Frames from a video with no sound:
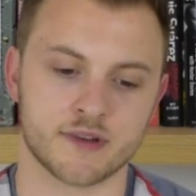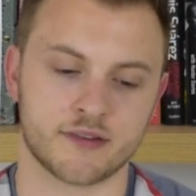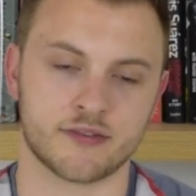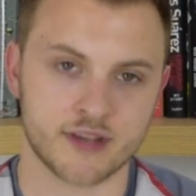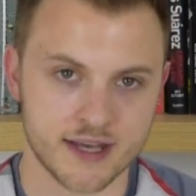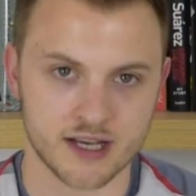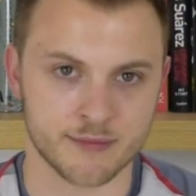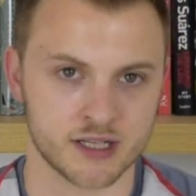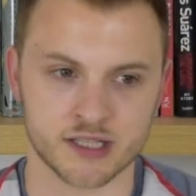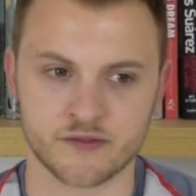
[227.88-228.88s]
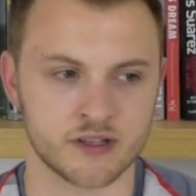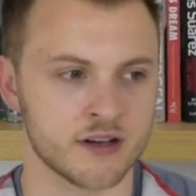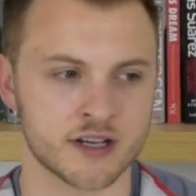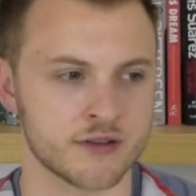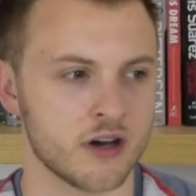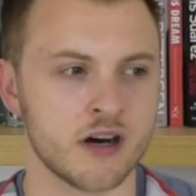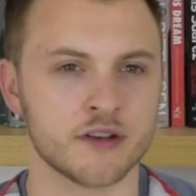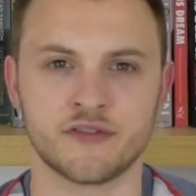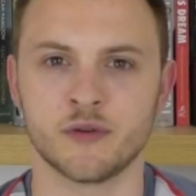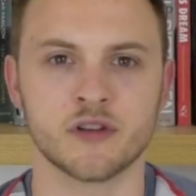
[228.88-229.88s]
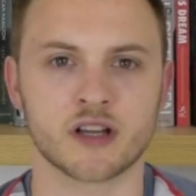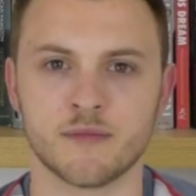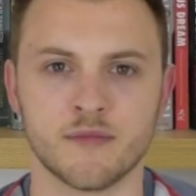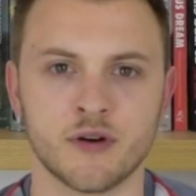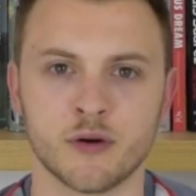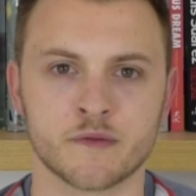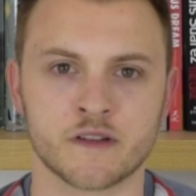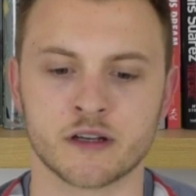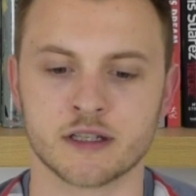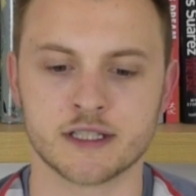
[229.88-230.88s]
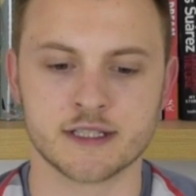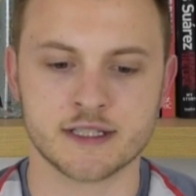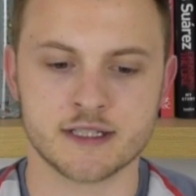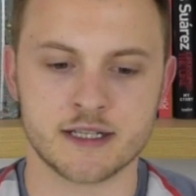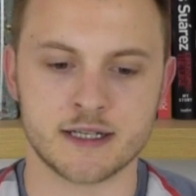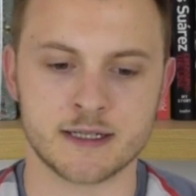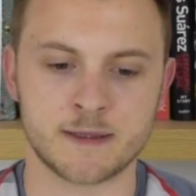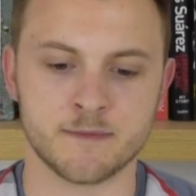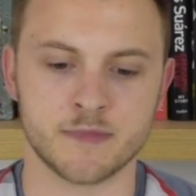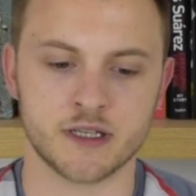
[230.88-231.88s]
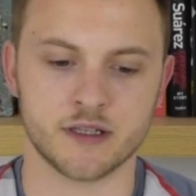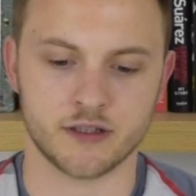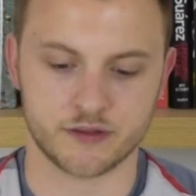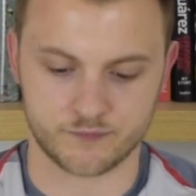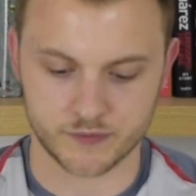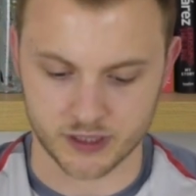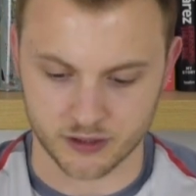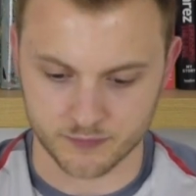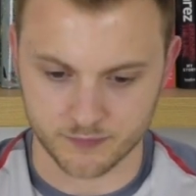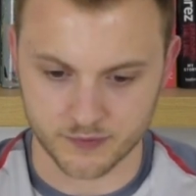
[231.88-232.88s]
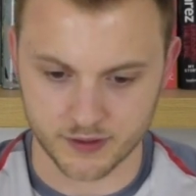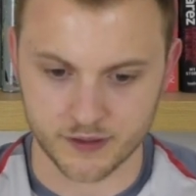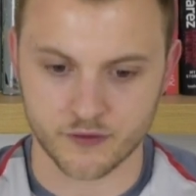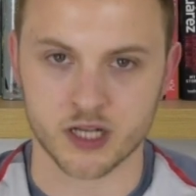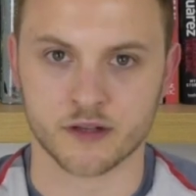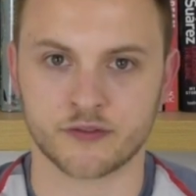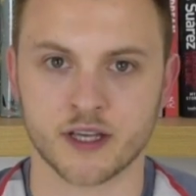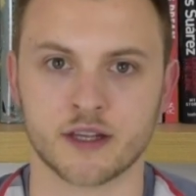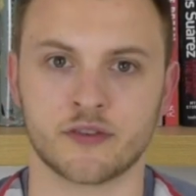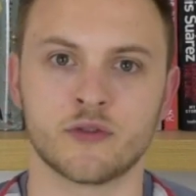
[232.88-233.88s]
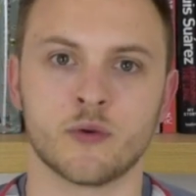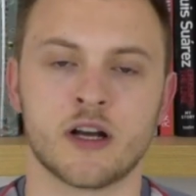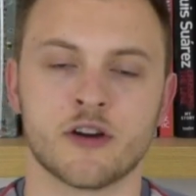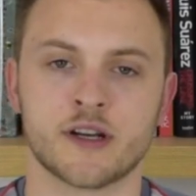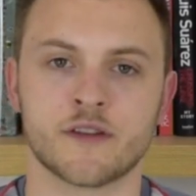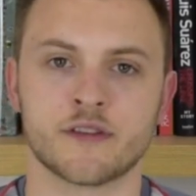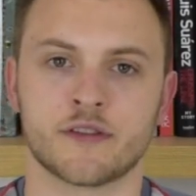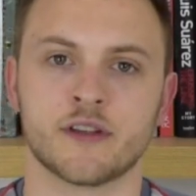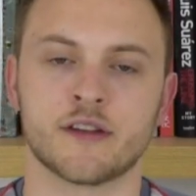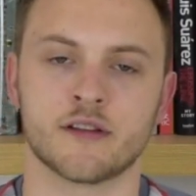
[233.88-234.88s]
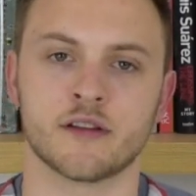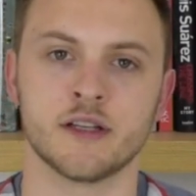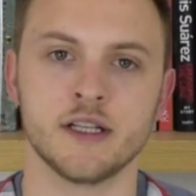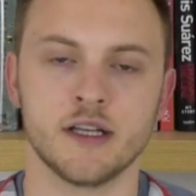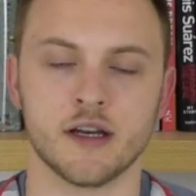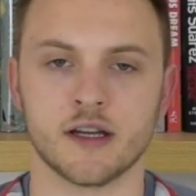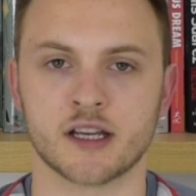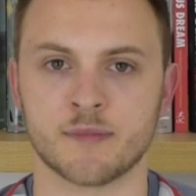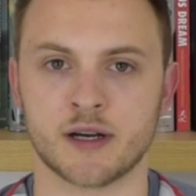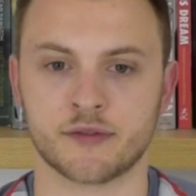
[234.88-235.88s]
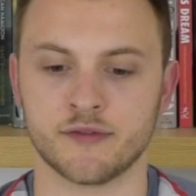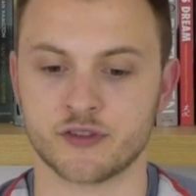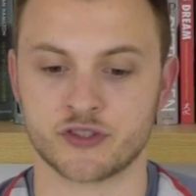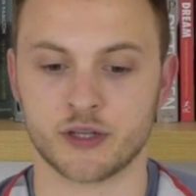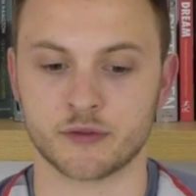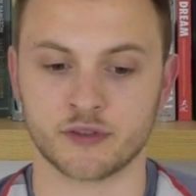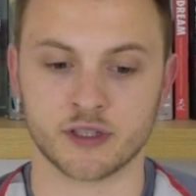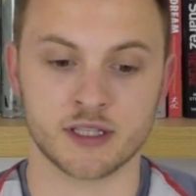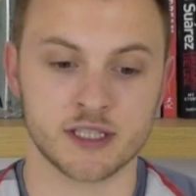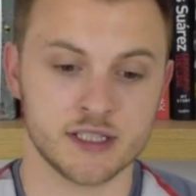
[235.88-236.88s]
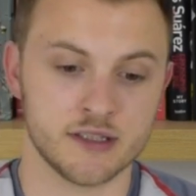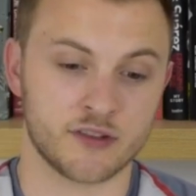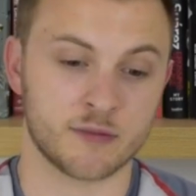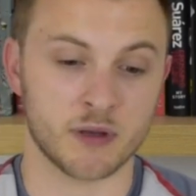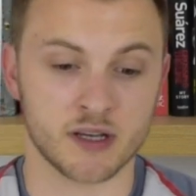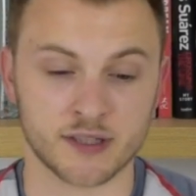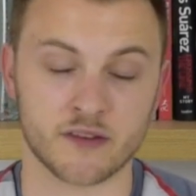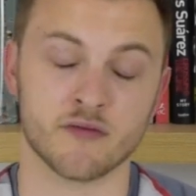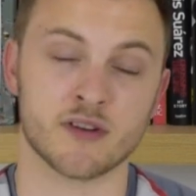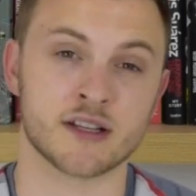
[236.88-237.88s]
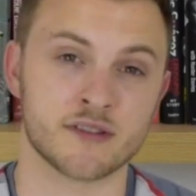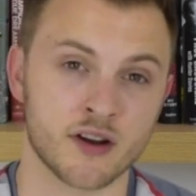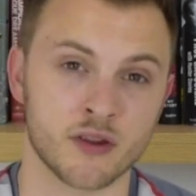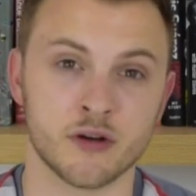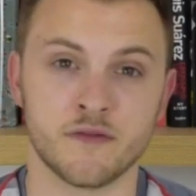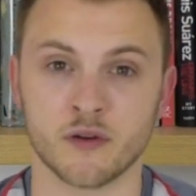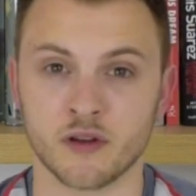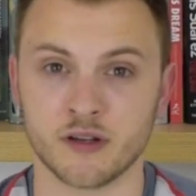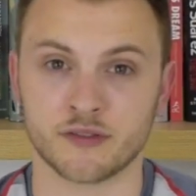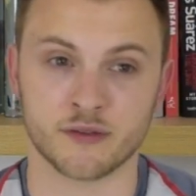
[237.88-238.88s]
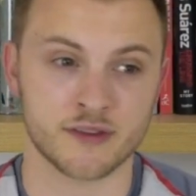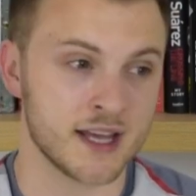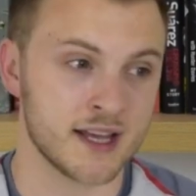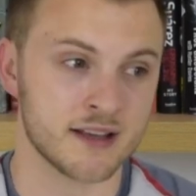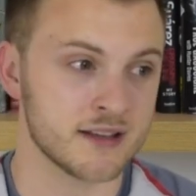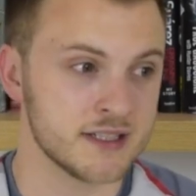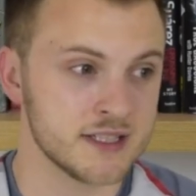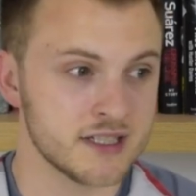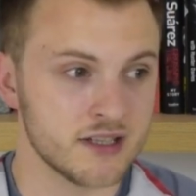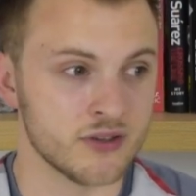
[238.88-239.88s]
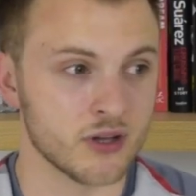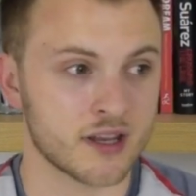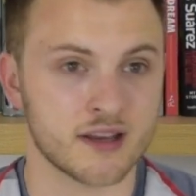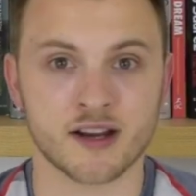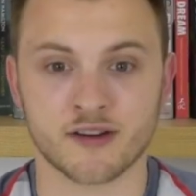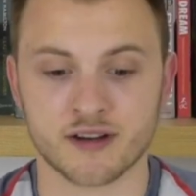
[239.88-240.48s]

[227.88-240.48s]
set. I mean, I'd even argue that Arsenal look more of a, um, you know, they've kind of set their stall out already for the season uh, in comparison to Chelsea. Spurs haven't really done an awful lot, so they're not looking in